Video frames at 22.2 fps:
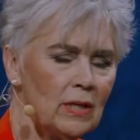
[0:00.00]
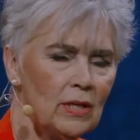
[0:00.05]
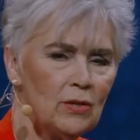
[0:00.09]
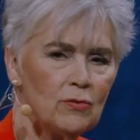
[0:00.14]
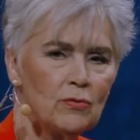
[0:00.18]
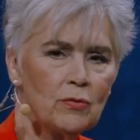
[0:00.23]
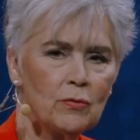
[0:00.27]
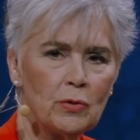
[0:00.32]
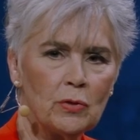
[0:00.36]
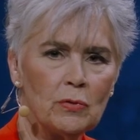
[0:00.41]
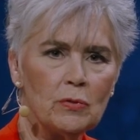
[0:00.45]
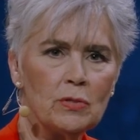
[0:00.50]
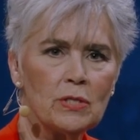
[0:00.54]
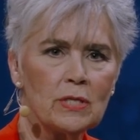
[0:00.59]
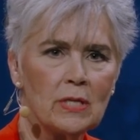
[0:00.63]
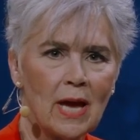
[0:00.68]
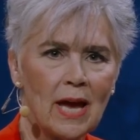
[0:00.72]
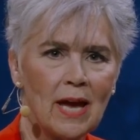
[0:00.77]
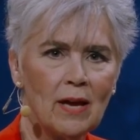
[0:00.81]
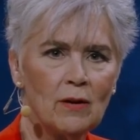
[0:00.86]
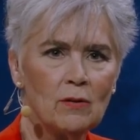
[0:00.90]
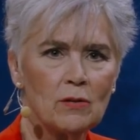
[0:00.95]
introduce
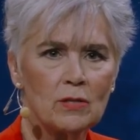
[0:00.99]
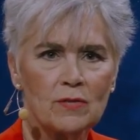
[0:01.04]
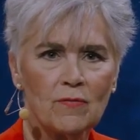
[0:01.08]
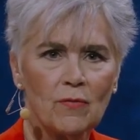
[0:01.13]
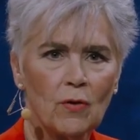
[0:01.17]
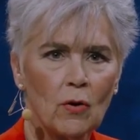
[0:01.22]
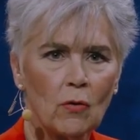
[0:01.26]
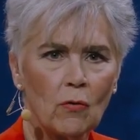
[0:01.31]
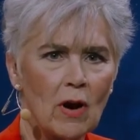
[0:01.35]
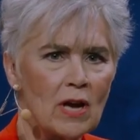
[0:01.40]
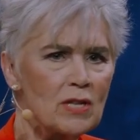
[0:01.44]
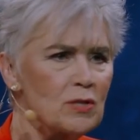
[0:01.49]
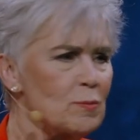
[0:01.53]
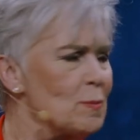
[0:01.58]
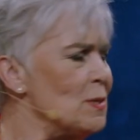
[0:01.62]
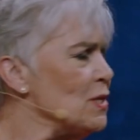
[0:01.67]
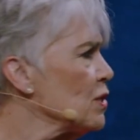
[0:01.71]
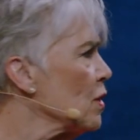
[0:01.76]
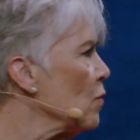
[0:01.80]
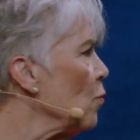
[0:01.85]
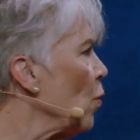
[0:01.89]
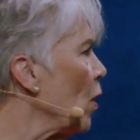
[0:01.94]
Anders Fogh
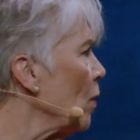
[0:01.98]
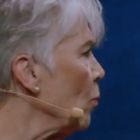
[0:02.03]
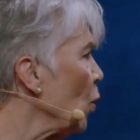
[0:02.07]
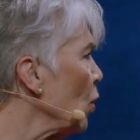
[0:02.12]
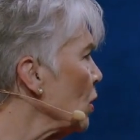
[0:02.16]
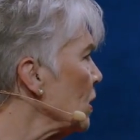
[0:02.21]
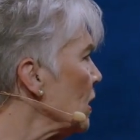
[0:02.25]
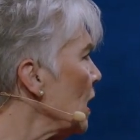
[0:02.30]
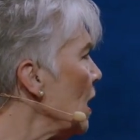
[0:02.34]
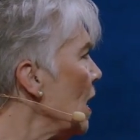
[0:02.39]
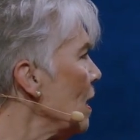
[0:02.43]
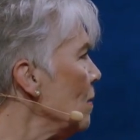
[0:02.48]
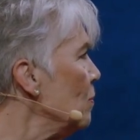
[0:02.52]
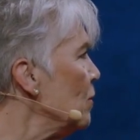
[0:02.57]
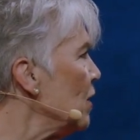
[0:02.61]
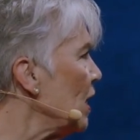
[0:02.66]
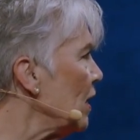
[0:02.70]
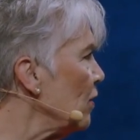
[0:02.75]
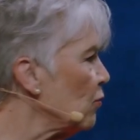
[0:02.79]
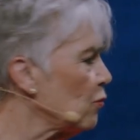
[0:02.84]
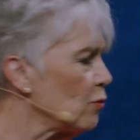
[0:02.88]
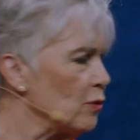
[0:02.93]
Rasmussen one more time to
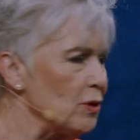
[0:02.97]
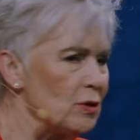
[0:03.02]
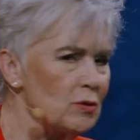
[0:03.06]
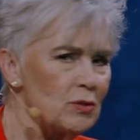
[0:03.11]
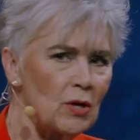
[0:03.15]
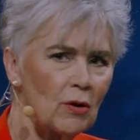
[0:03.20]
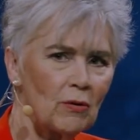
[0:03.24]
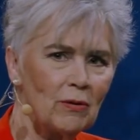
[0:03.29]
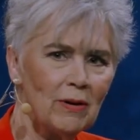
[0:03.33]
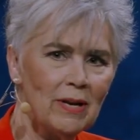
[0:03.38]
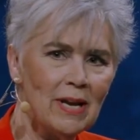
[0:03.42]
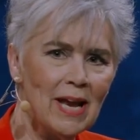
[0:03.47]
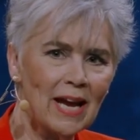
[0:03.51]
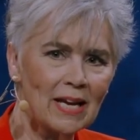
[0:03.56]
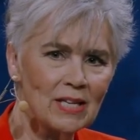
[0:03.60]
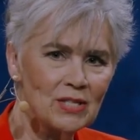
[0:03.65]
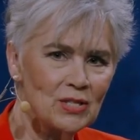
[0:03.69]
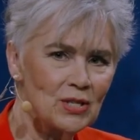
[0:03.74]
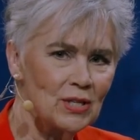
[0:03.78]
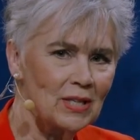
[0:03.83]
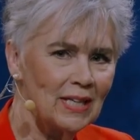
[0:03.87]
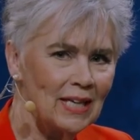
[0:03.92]
introduce our
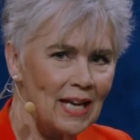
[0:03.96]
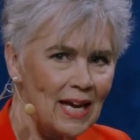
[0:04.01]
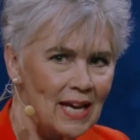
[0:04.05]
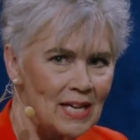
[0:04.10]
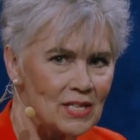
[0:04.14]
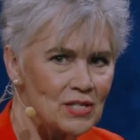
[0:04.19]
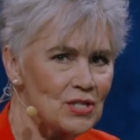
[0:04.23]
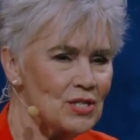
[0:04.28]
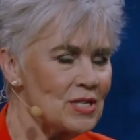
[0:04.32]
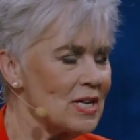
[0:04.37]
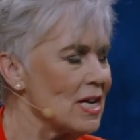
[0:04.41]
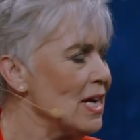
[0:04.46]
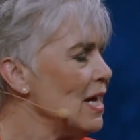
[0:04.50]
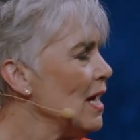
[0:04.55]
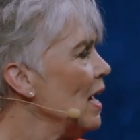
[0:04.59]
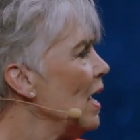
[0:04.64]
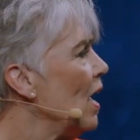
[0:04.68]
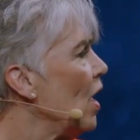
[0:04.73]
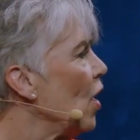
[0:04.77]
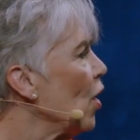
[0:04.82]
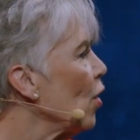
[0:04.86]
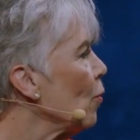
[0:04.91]
next guest.
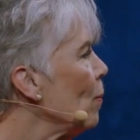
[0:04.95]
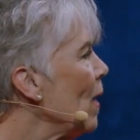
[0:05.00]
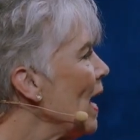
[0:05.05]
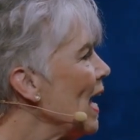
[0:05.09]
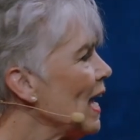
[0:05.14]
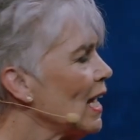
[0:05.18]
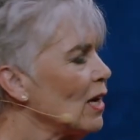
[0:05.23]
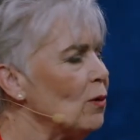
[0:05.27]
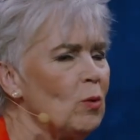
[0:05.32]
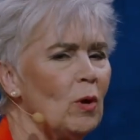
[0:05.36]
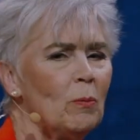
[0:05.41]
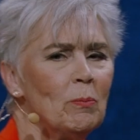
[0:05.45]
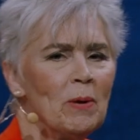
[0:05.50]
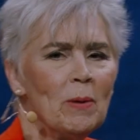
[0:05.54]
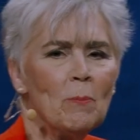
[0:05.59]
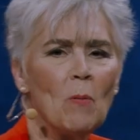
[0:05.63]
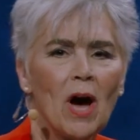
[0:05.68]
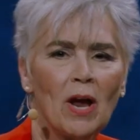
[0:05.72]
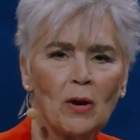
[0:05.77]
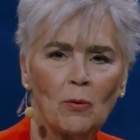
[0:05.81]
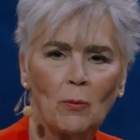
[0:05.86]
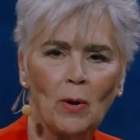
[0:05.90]
Our panel will be
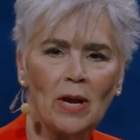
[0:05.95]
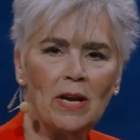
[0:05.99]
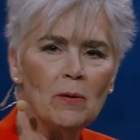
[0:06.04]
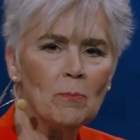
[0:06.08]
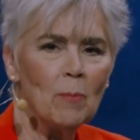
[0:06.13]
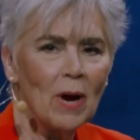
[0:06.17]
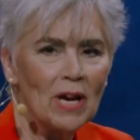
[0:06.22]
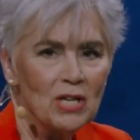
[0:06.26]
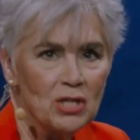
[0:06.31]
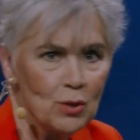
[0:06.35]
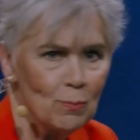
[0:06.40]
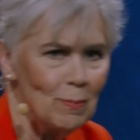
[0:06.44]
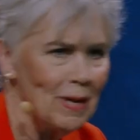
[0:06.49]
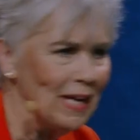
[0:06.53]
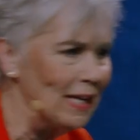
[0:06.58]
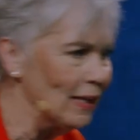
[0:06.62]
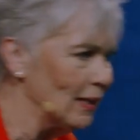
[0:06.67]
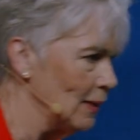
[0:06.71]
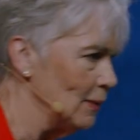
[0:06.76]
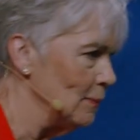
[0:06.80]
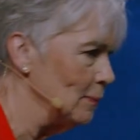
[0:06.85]
moderated by Jamil.